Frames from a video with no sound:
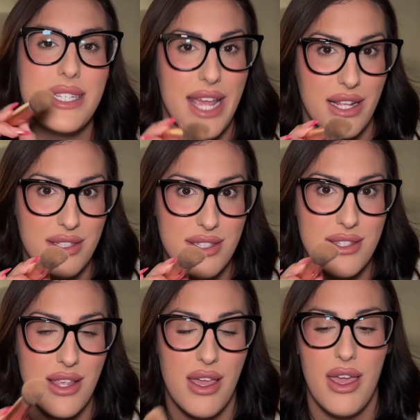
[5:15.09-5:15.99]
dense
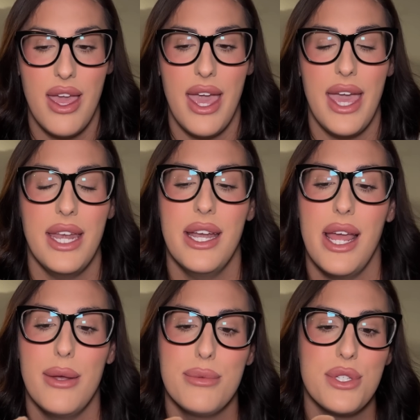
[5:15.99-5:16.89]
and it
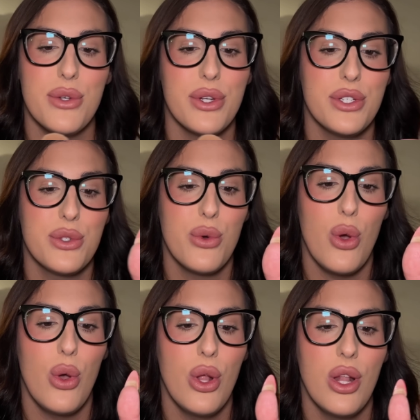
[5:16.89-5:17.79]
helps to
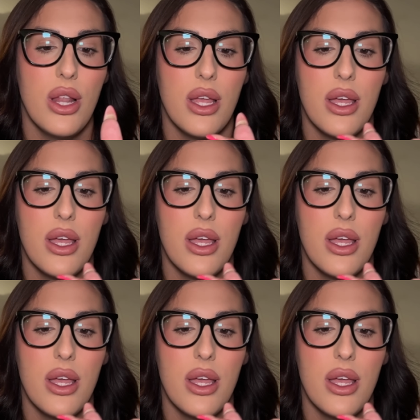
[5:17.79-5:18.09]
control